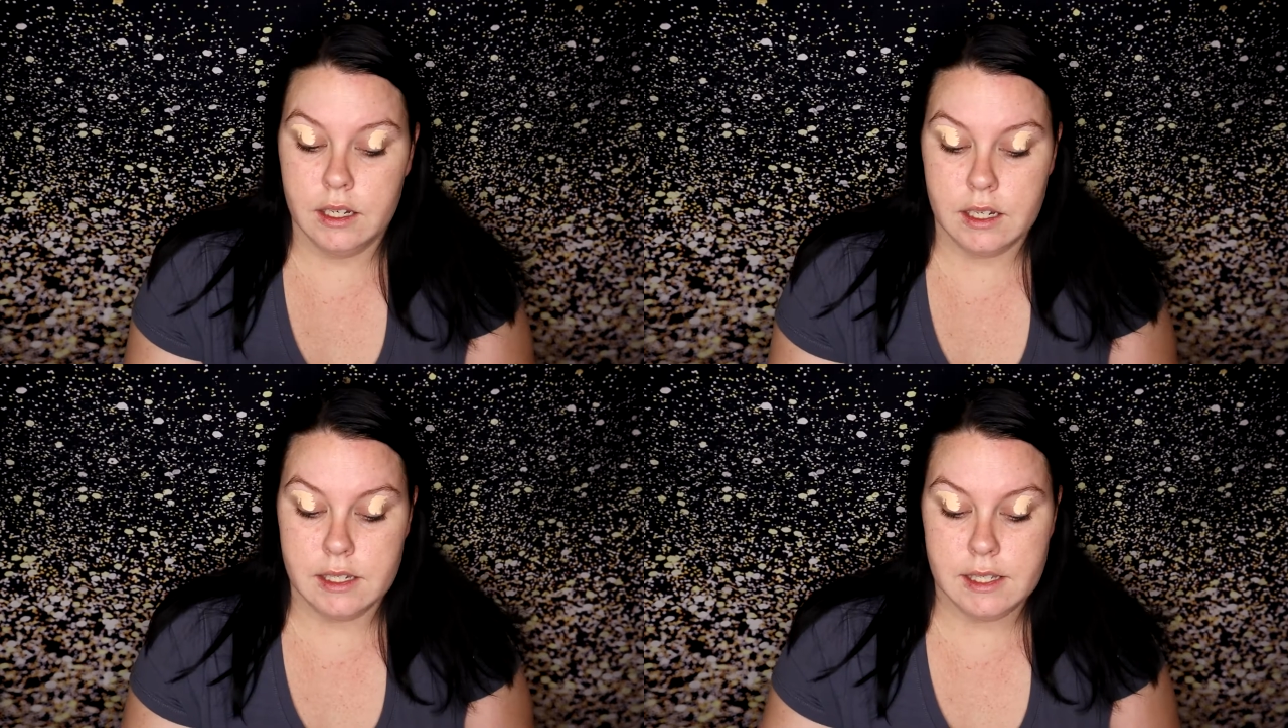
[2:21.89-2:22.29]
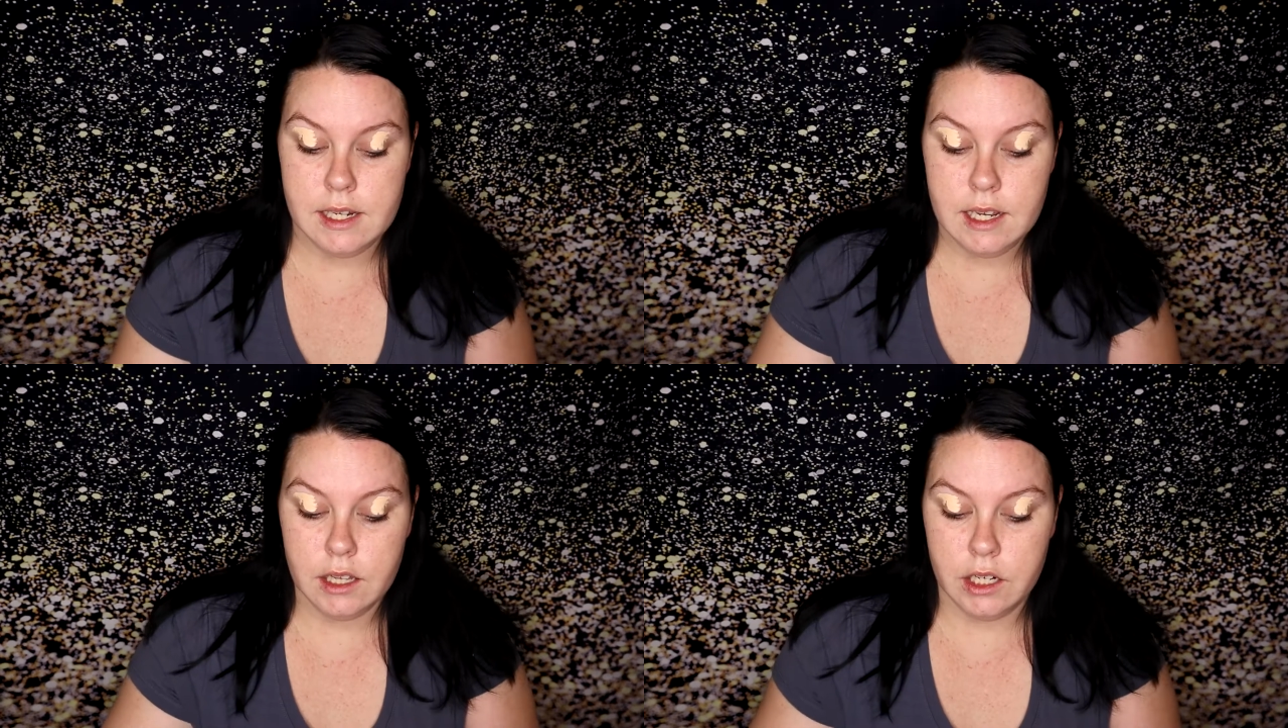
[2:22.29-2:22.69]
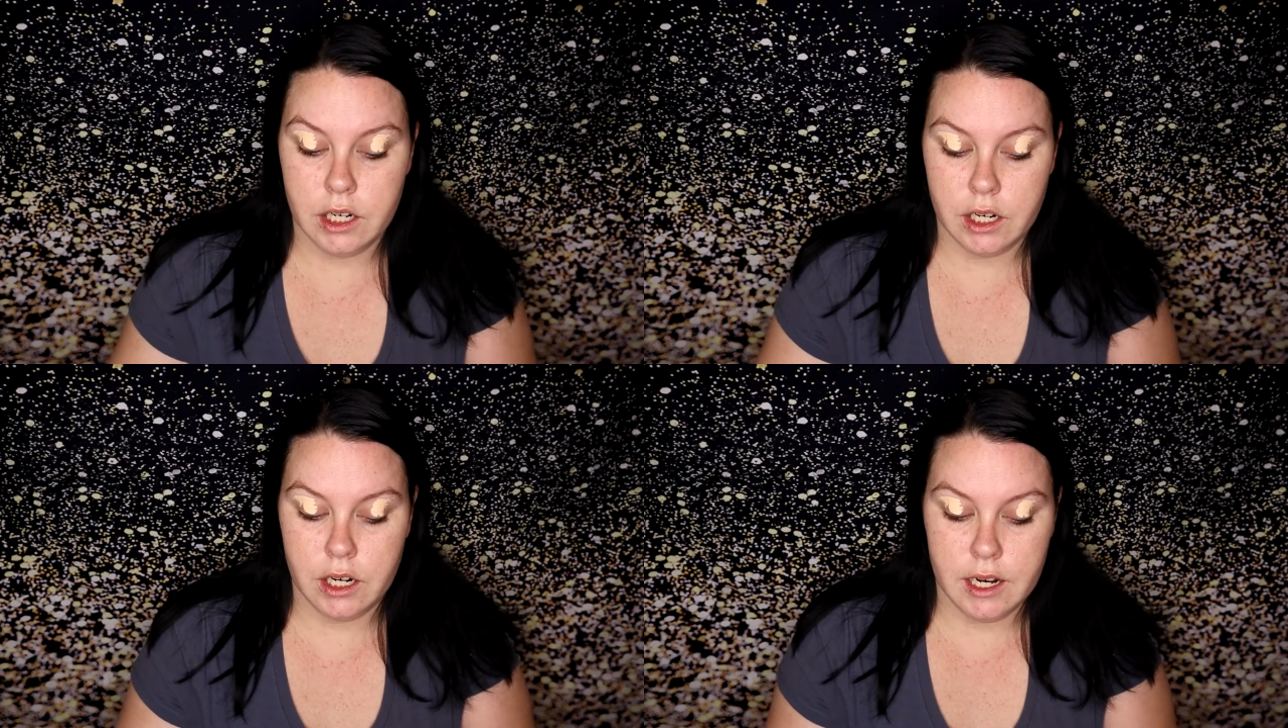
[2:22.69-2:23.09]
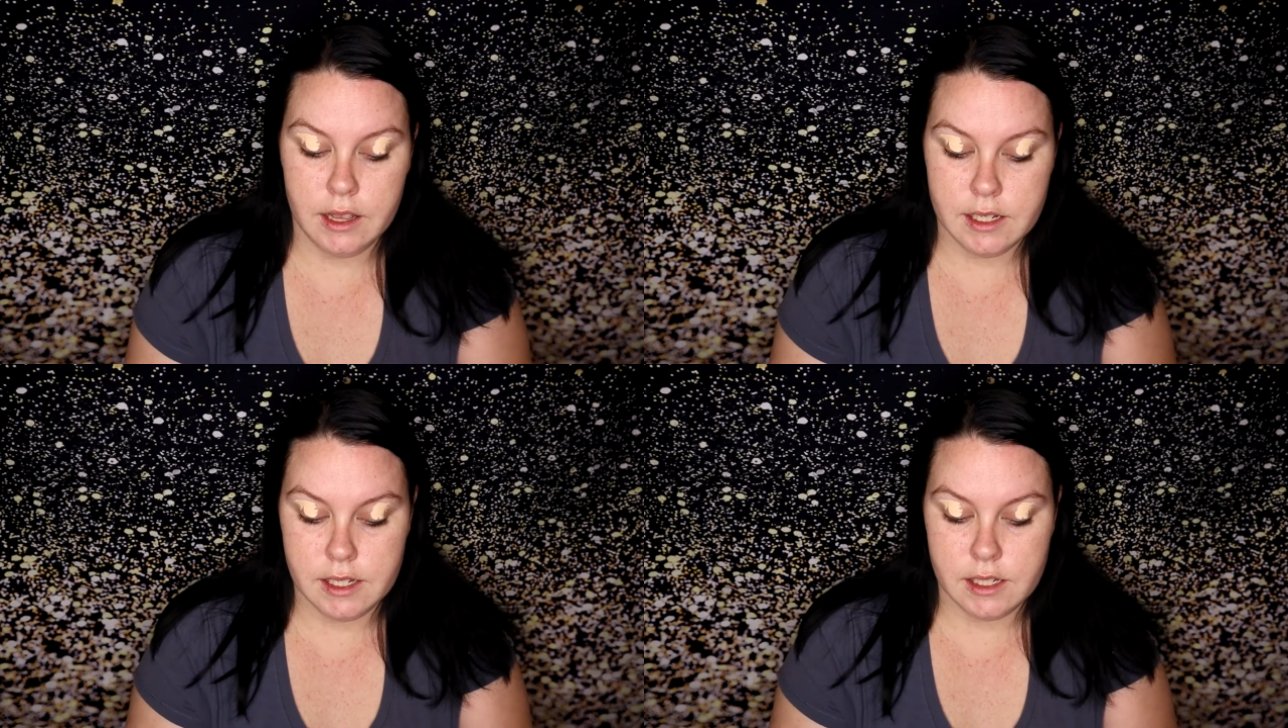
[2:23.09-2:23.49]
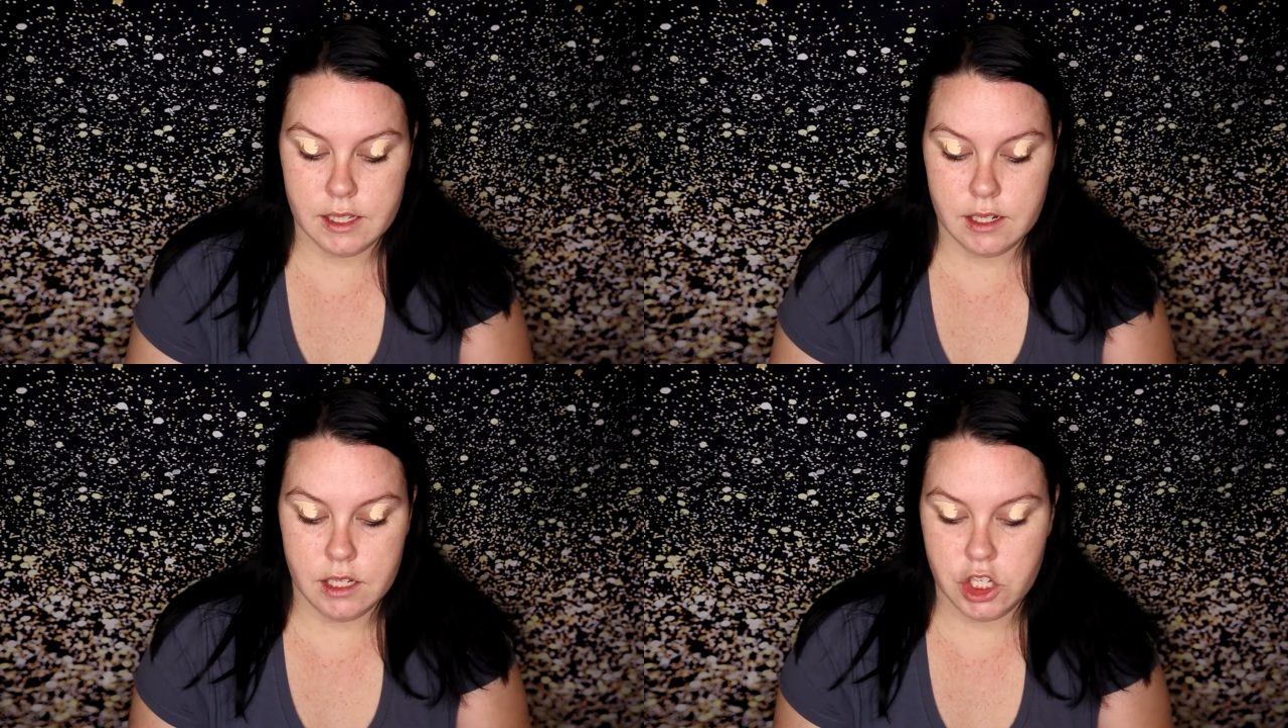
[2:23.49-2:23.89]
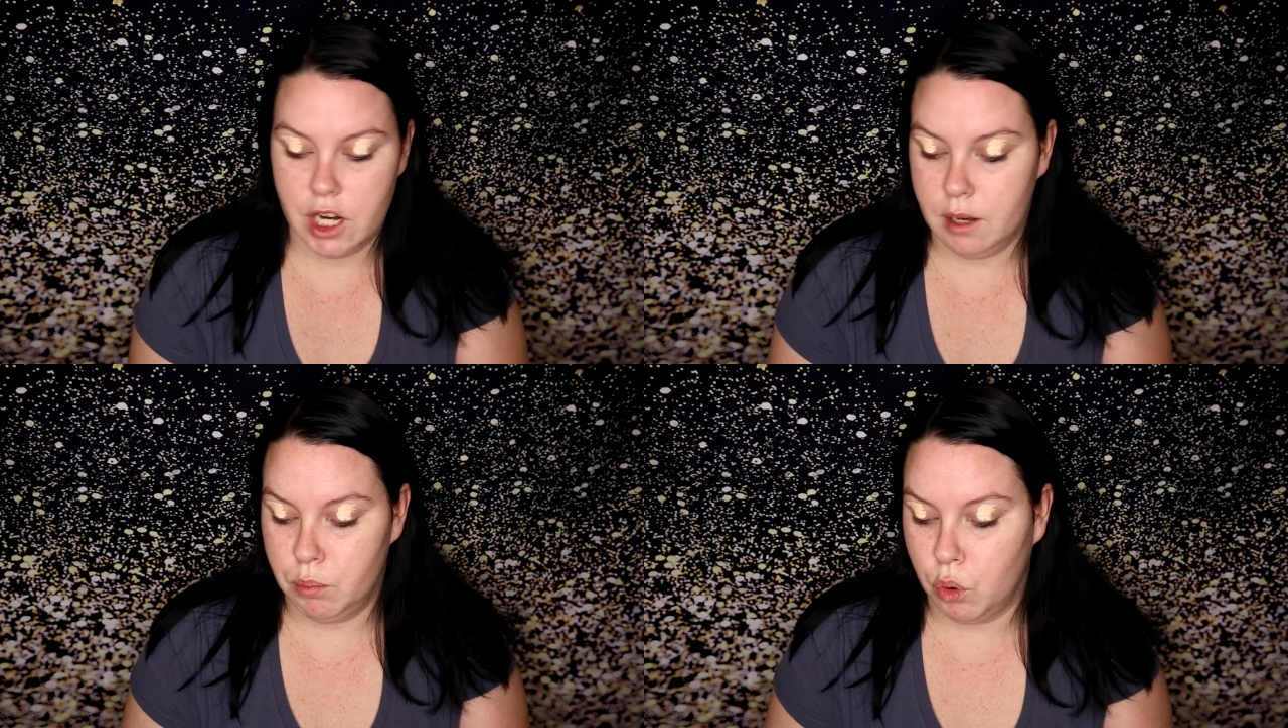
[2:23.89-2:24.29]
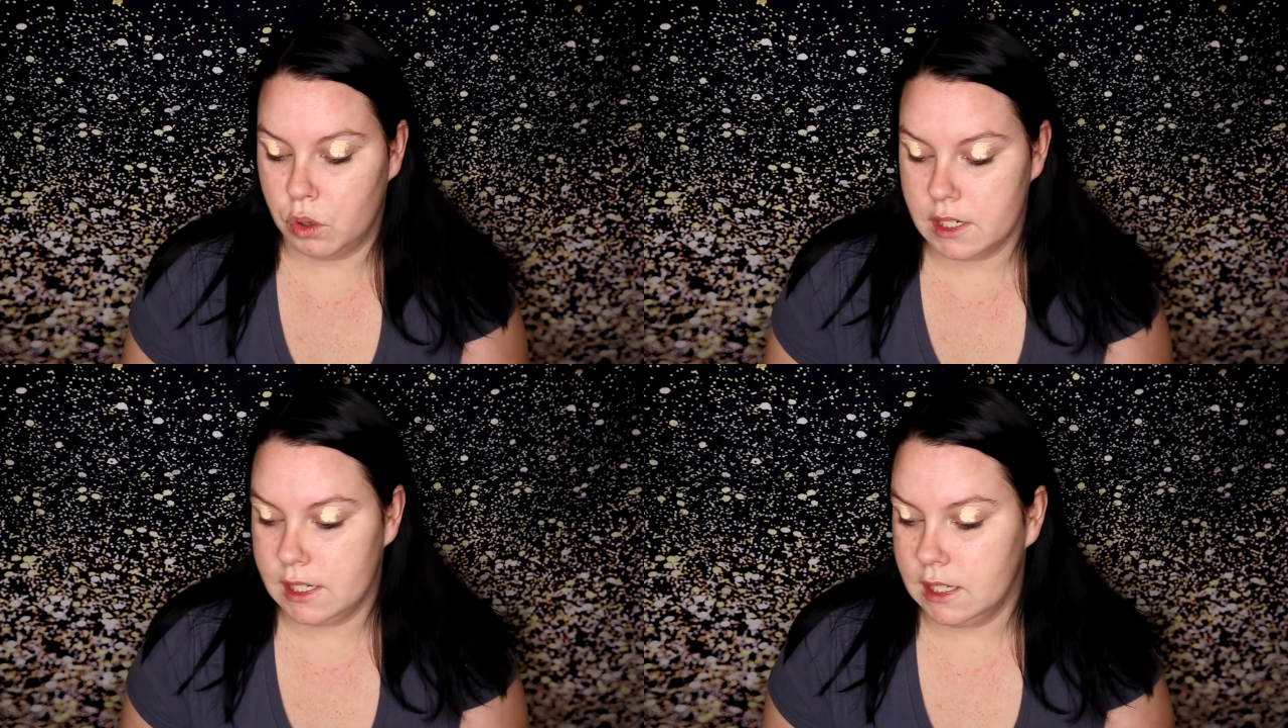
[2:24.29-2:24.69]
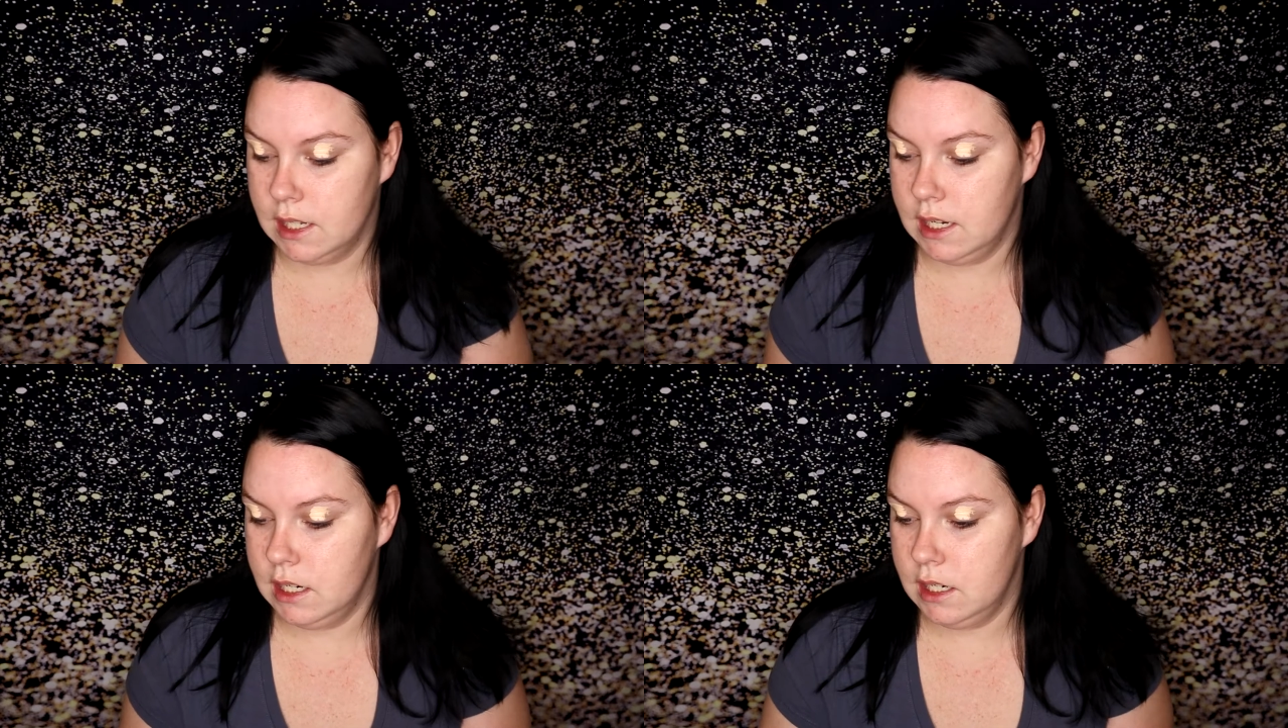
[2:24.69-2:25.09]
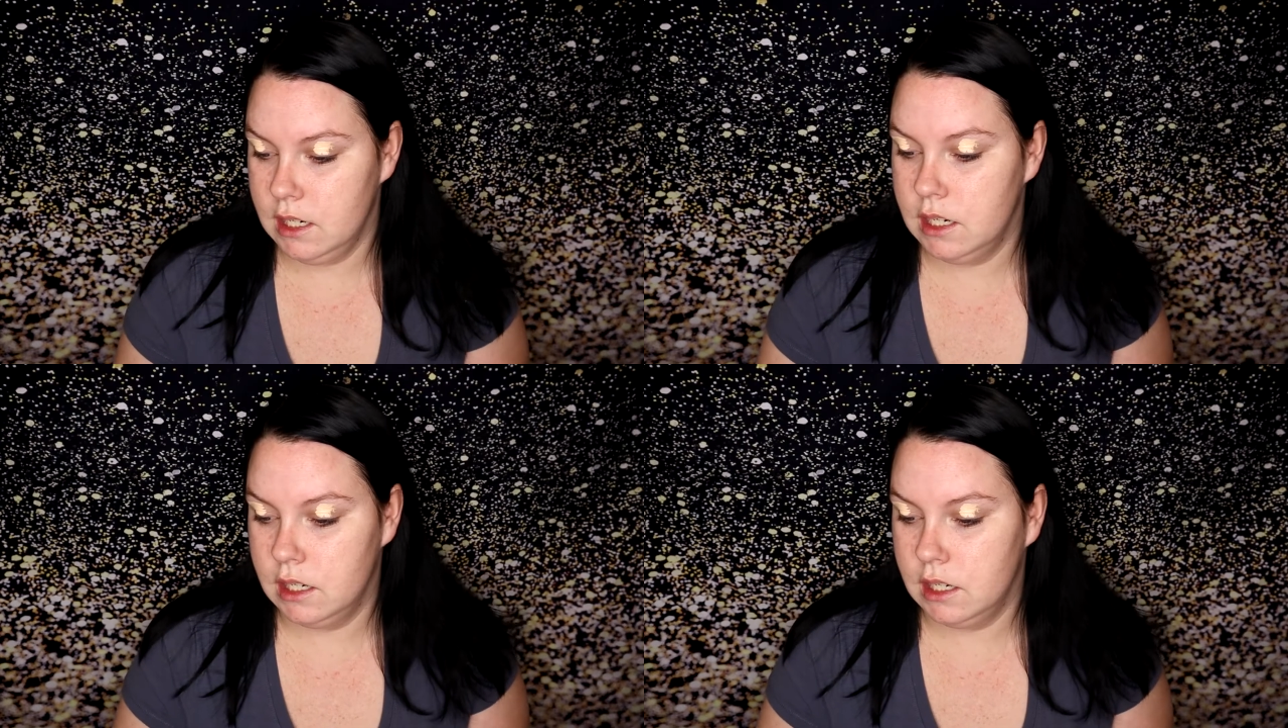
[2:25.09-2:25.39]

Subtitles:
concealer, and this is in the shade Porcelain.